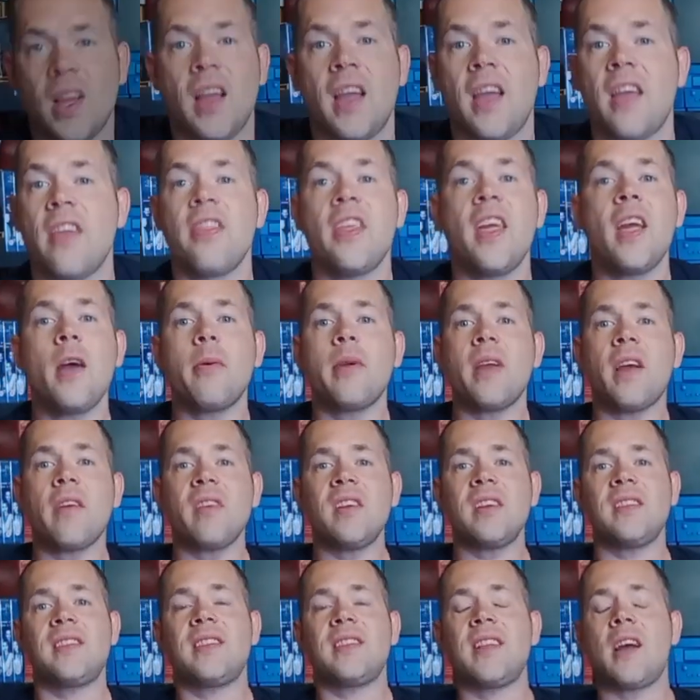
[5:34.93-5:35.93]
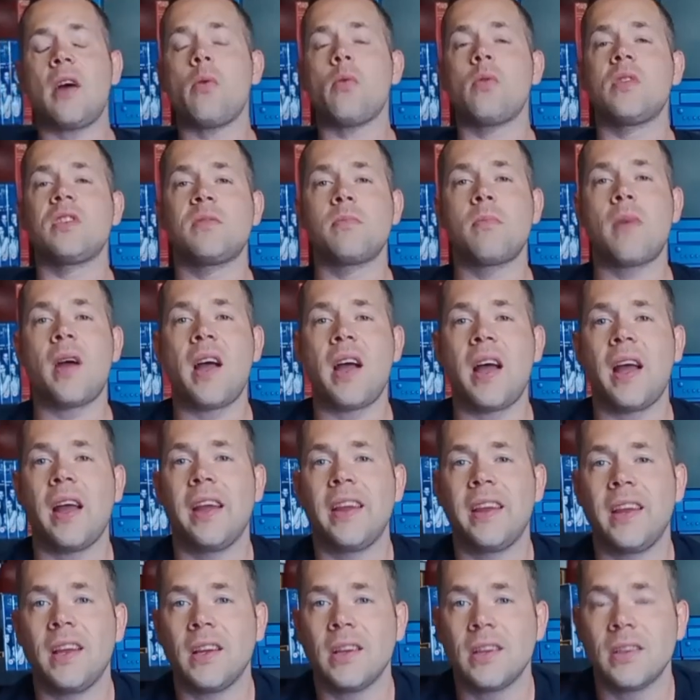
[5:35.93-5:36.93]
And there we have it. That was
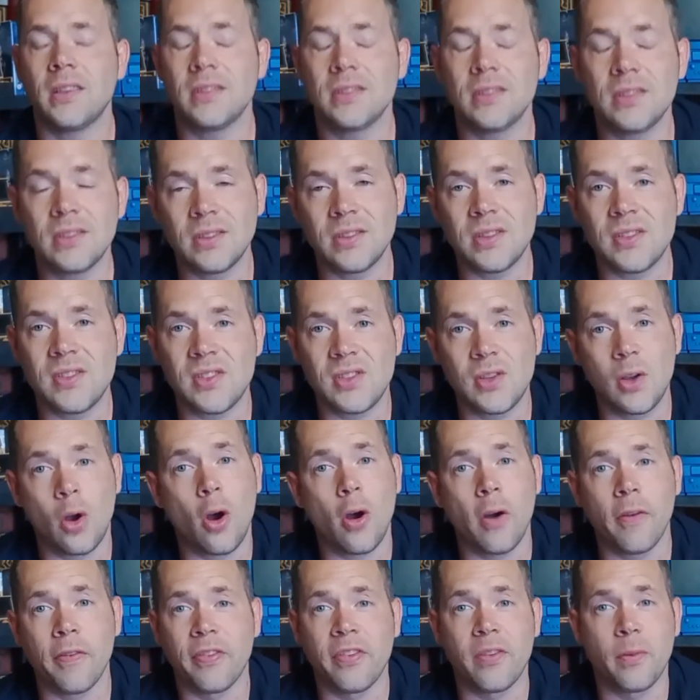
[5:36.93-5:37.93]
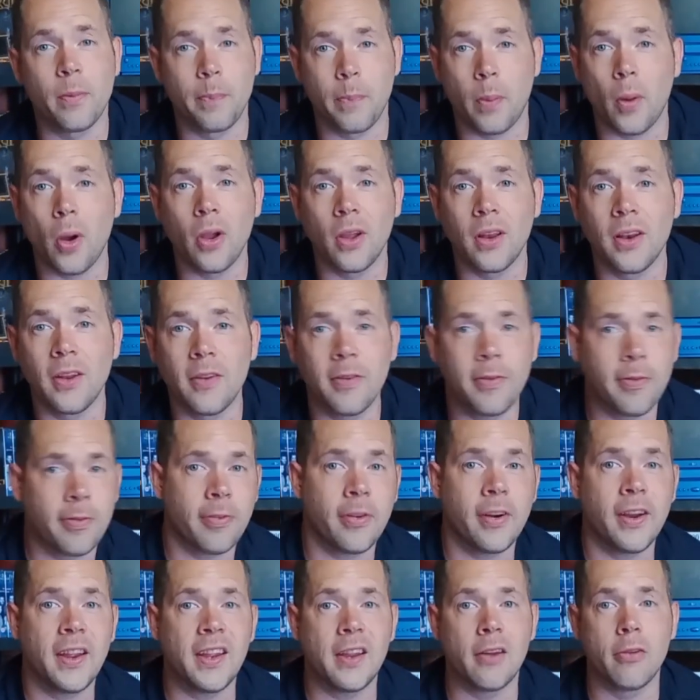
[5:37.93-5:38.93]
my sort of
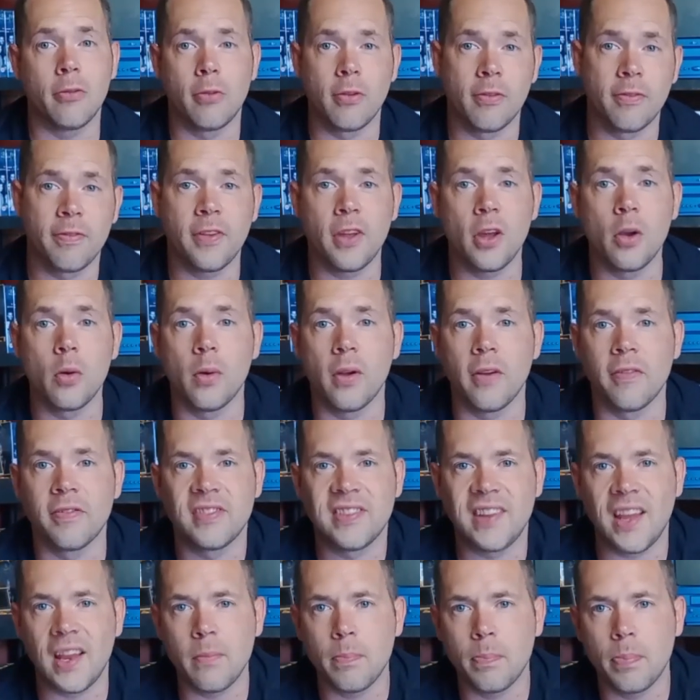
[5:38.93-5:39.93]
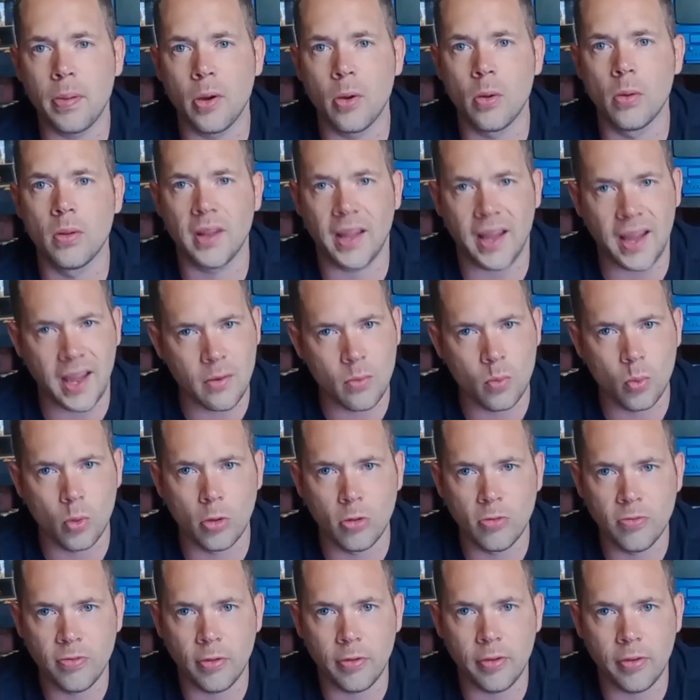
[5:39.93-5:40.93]
spoiler-free review of Deadpool and
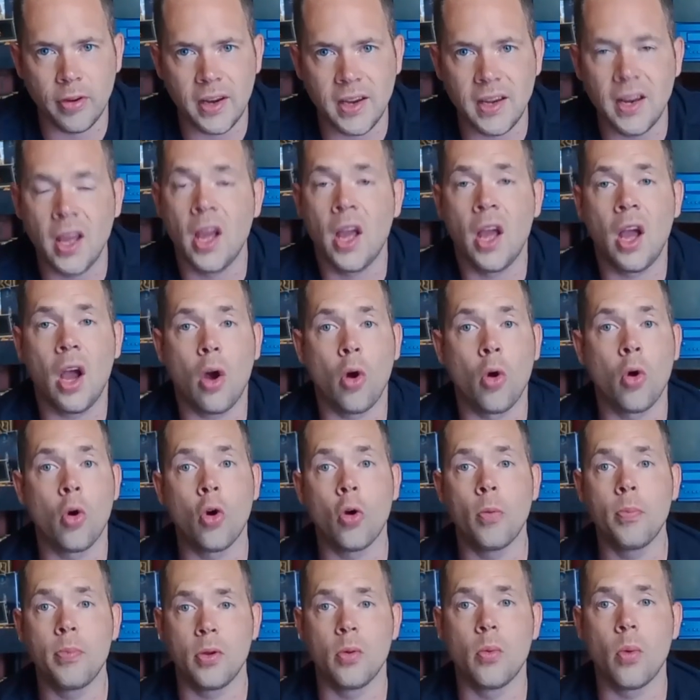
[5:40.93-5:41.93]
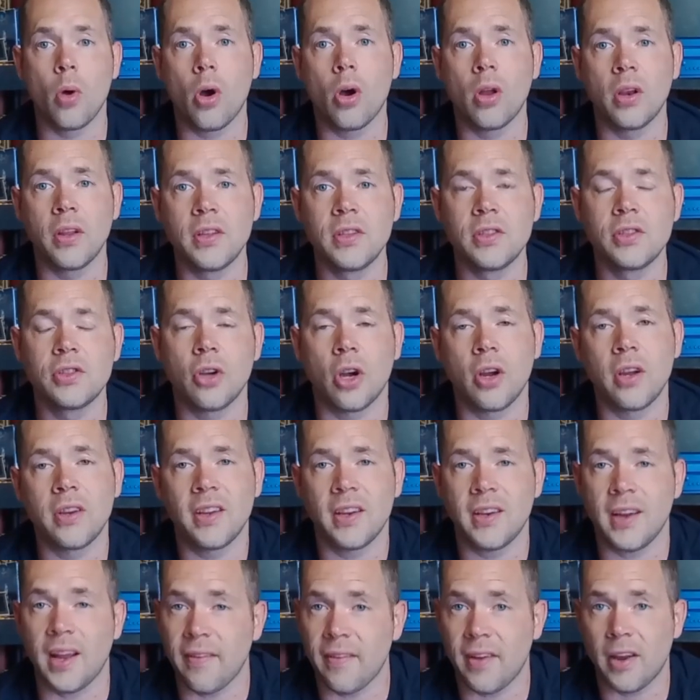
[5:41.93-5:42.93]
Wolverine. I hope you all enjoyed
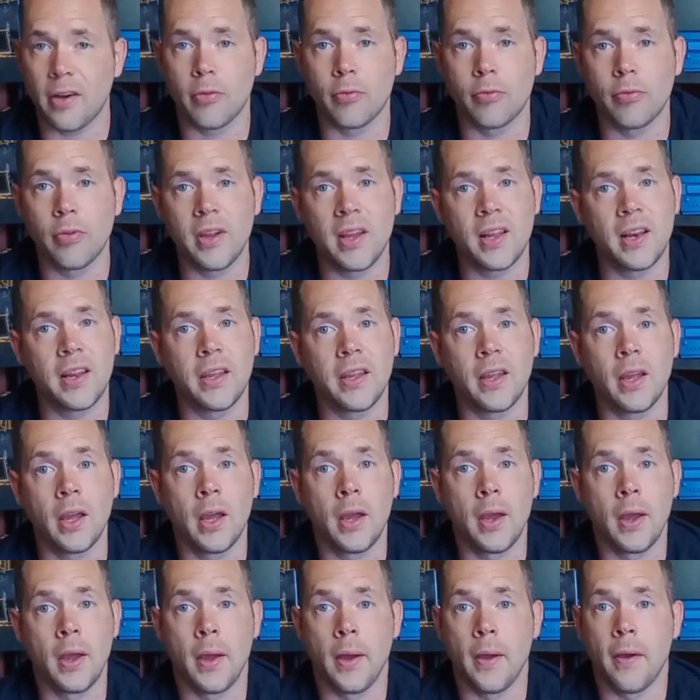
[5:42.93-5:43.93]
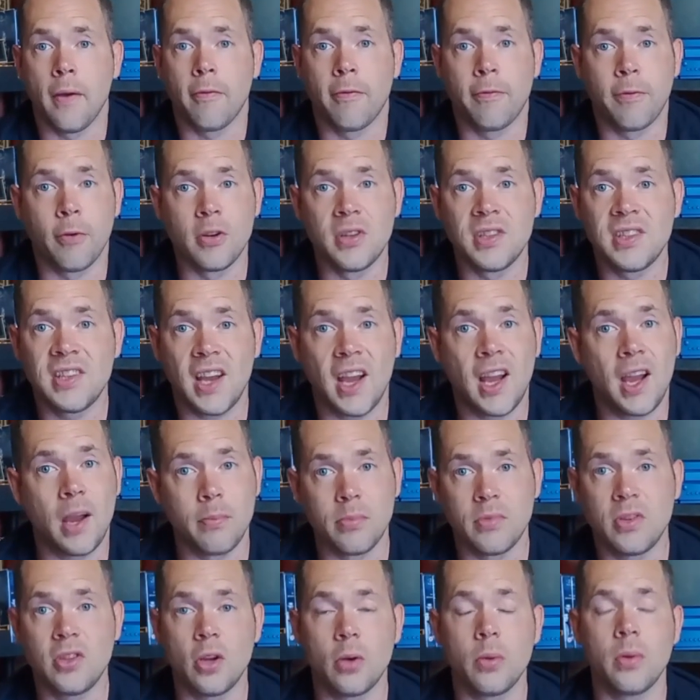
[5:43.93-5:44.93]
it. I've had a really fun
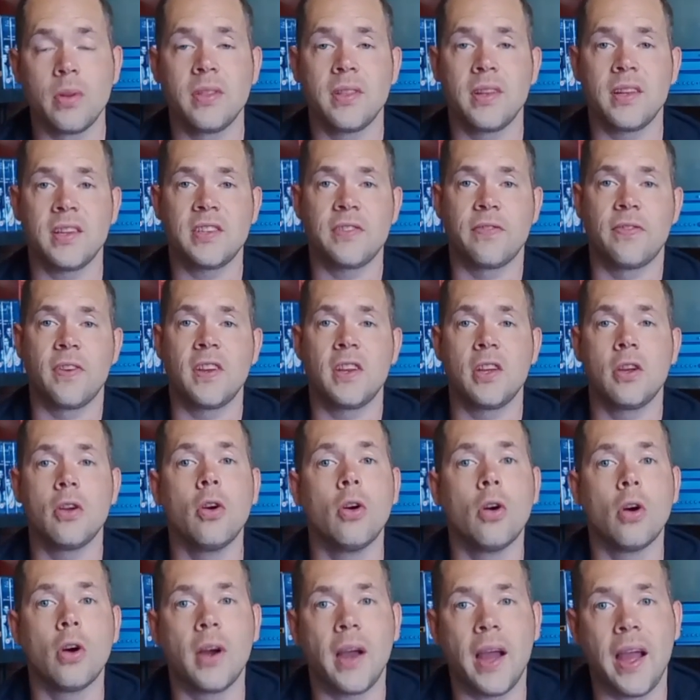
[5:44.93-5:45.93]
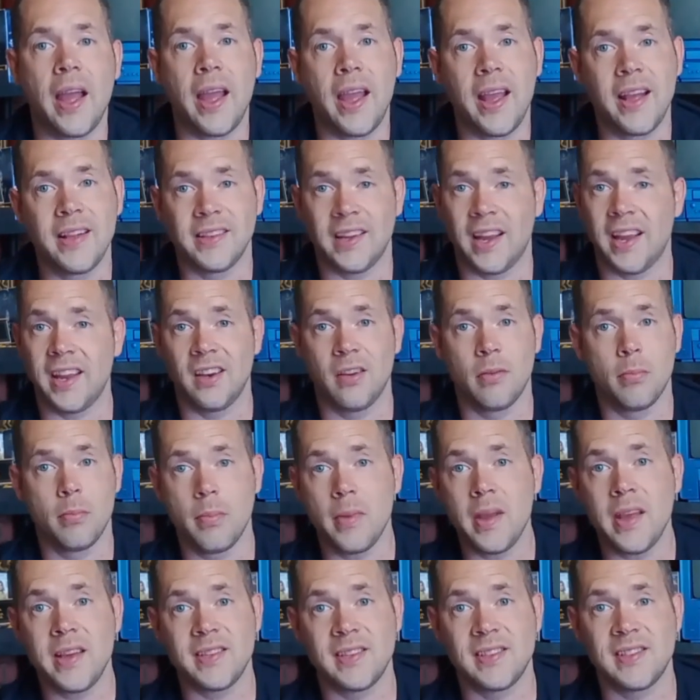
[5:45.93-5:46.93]
time doing this video, and I had an
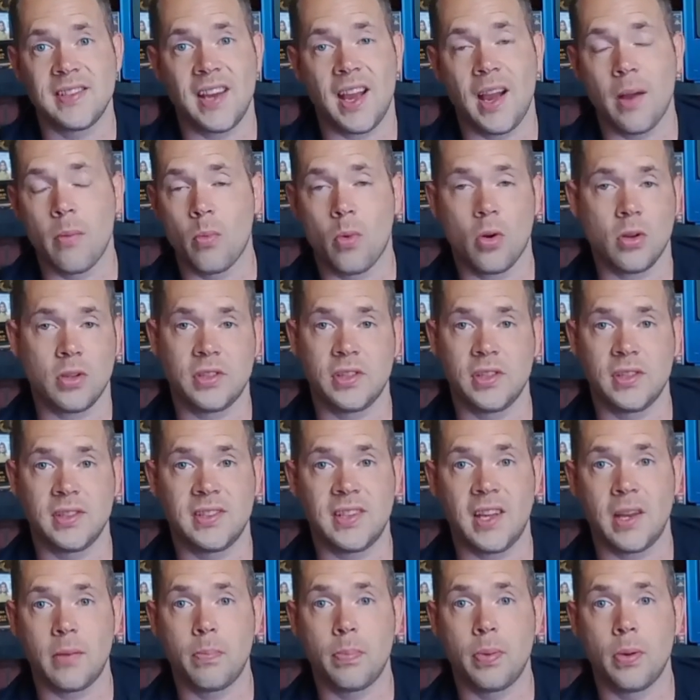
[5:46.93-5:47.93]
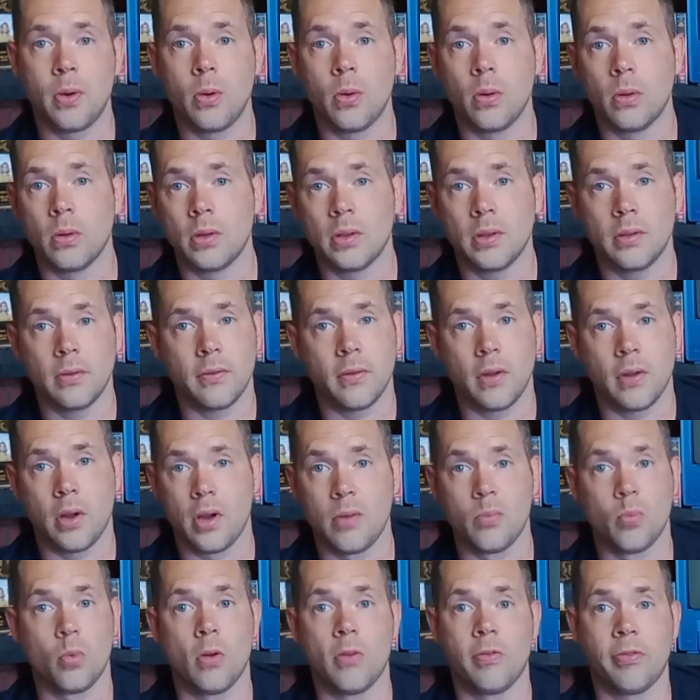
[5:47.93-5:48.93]
amazing time watching Deadpool
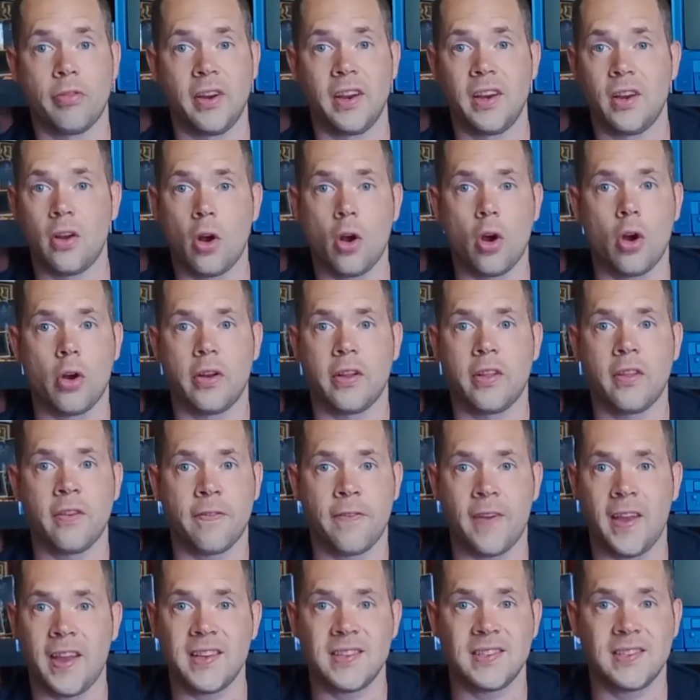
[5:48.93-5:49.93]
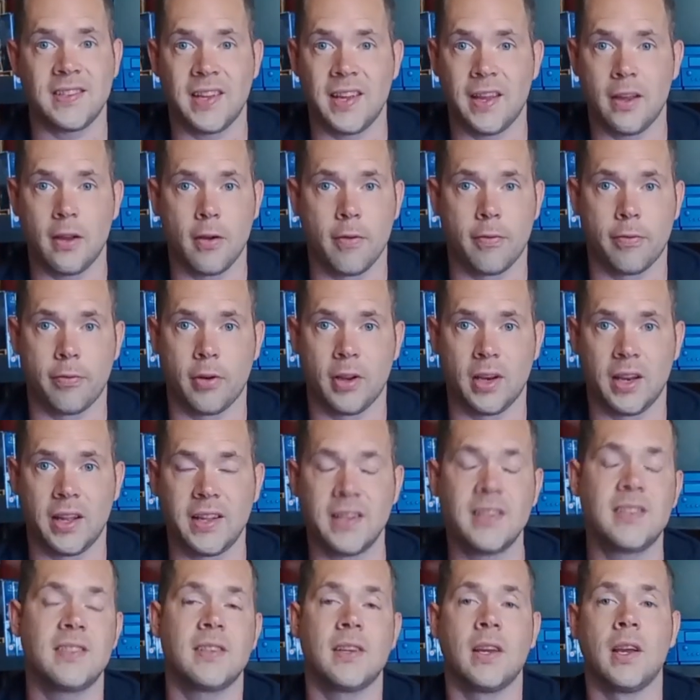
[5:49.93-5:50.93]
and Wolverine on its first day of
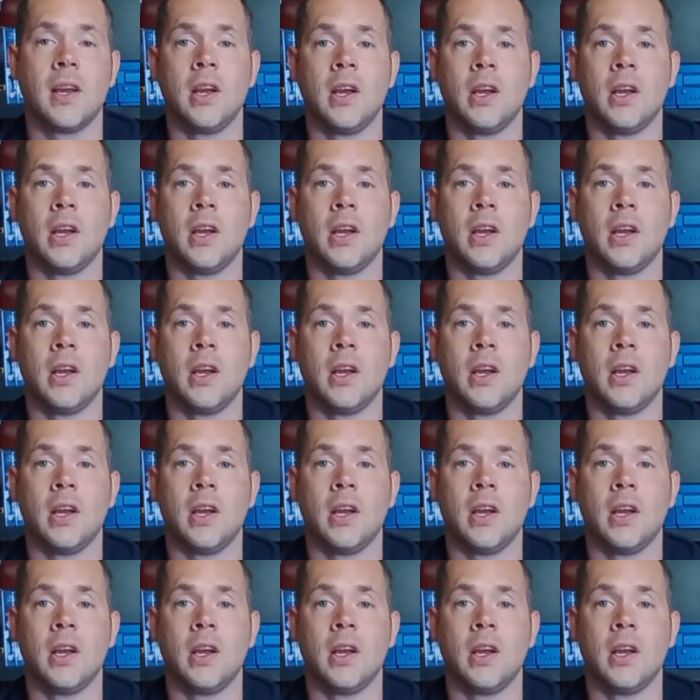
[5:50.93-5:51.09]
release.